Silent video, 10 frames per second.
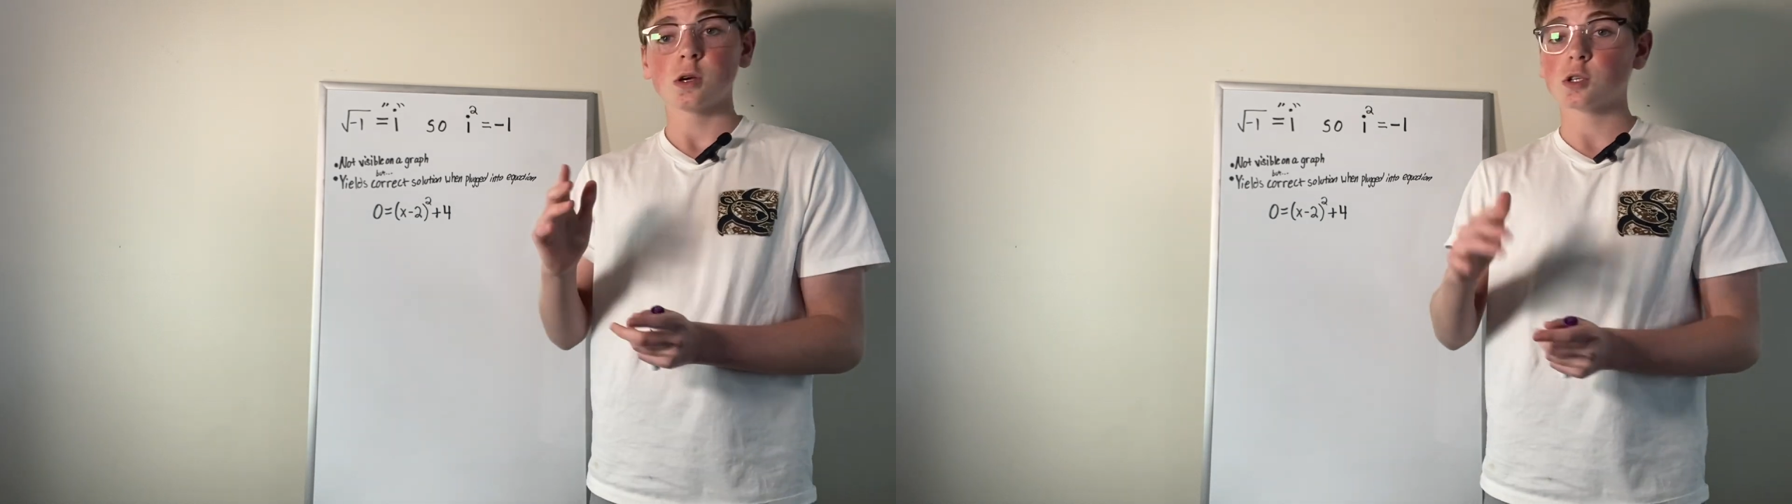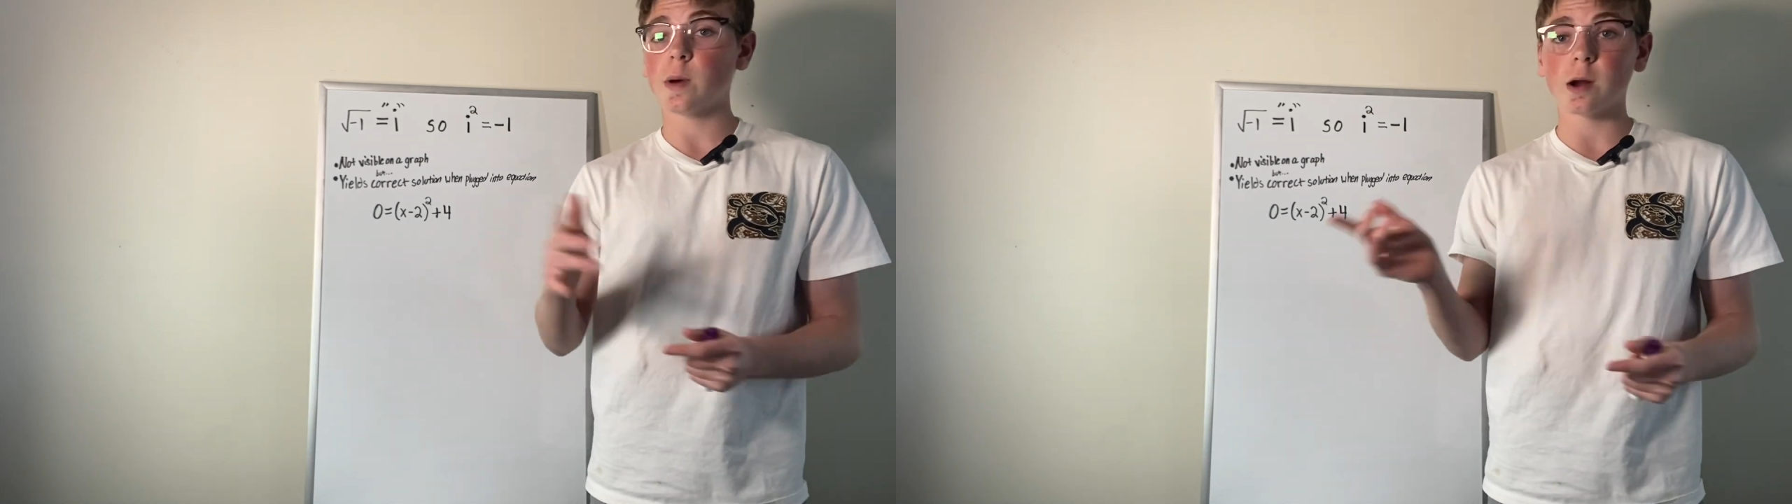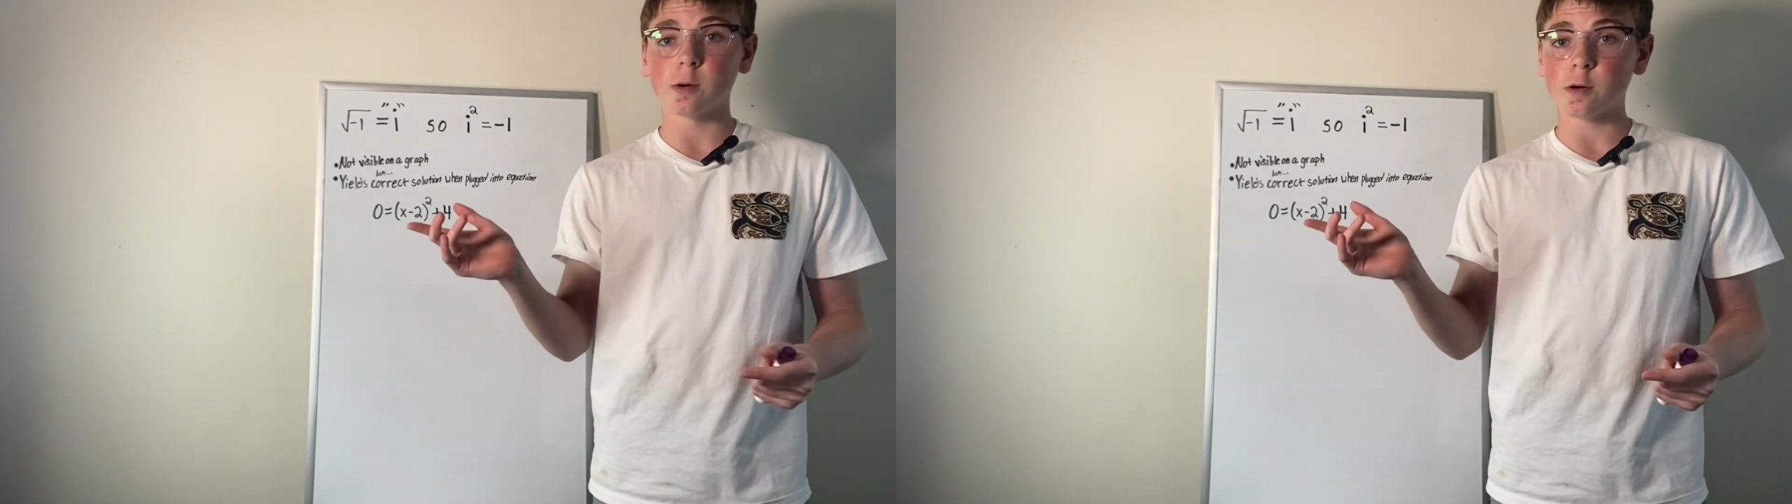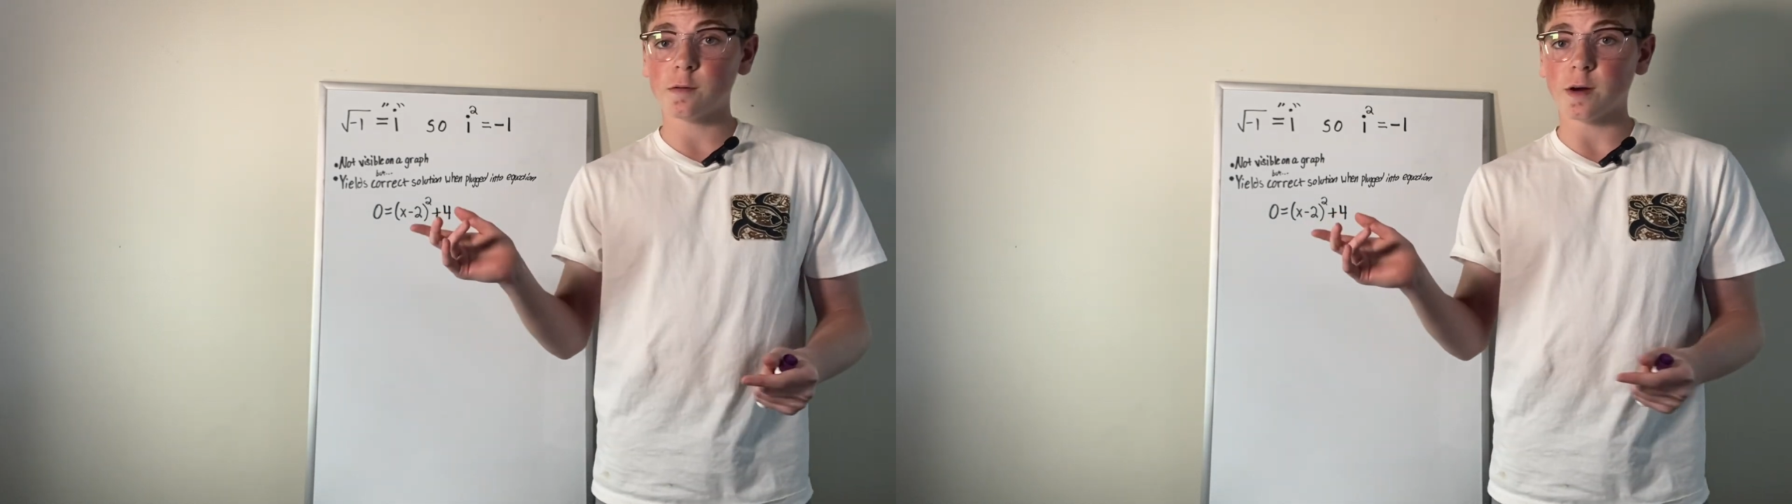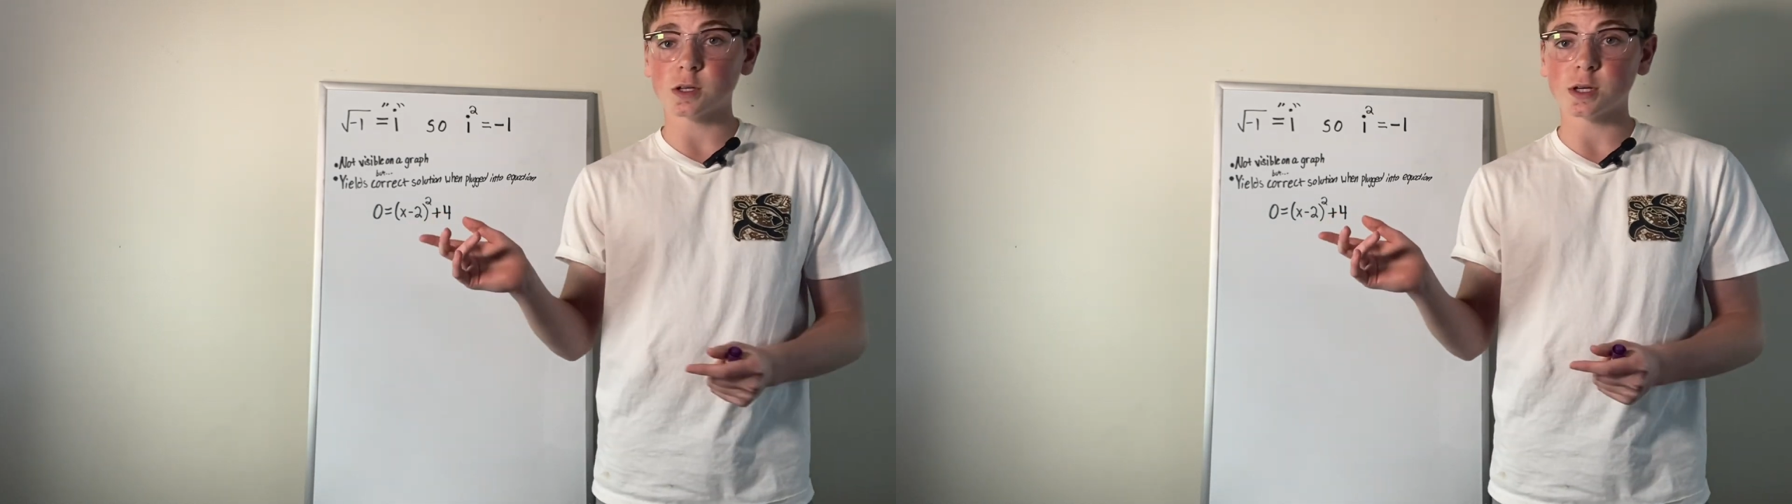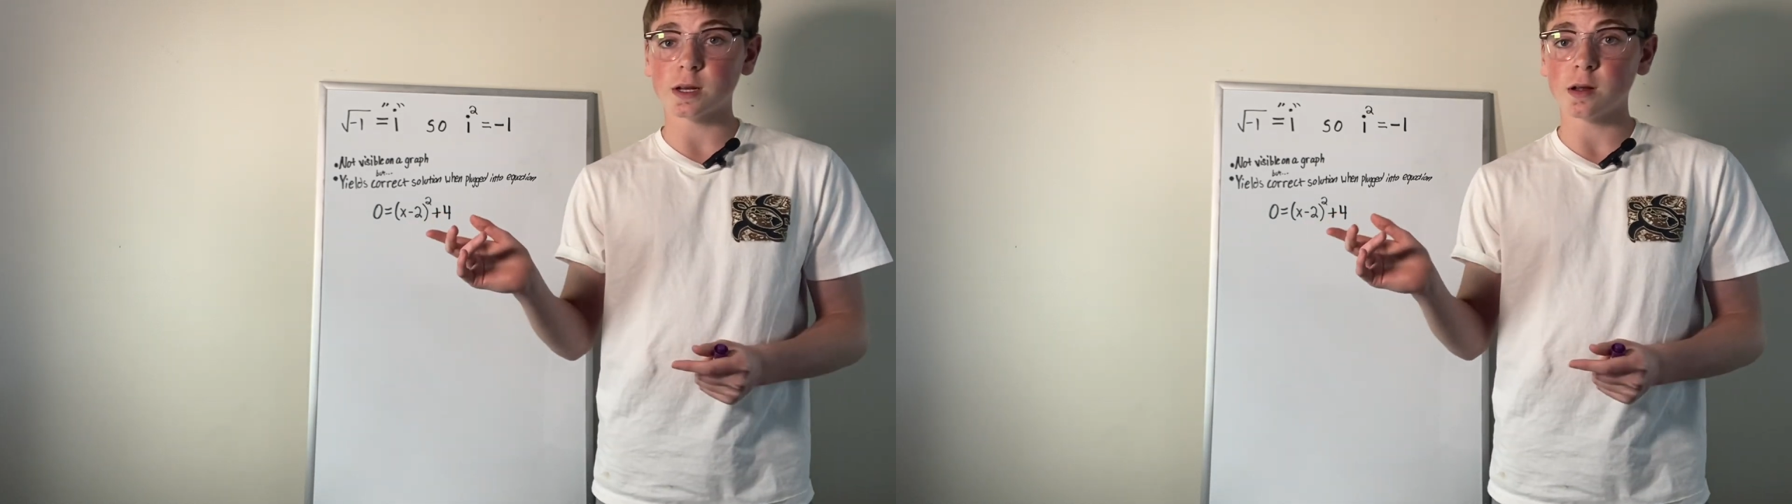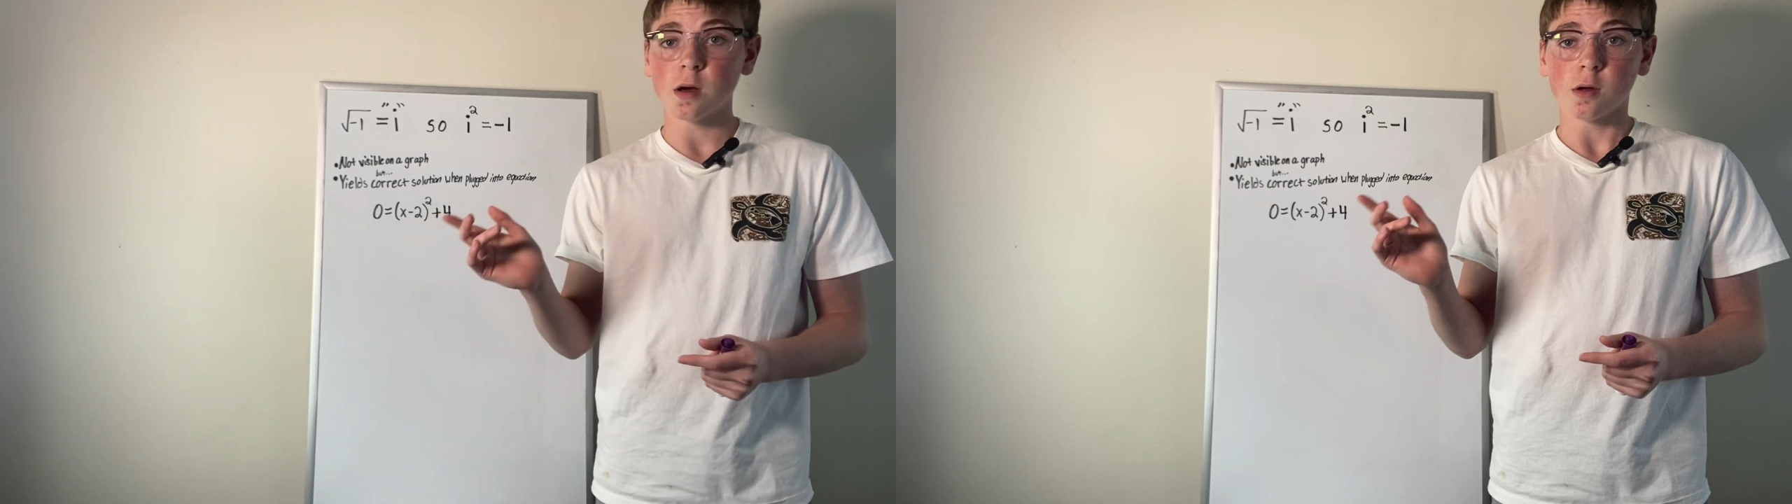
square root function.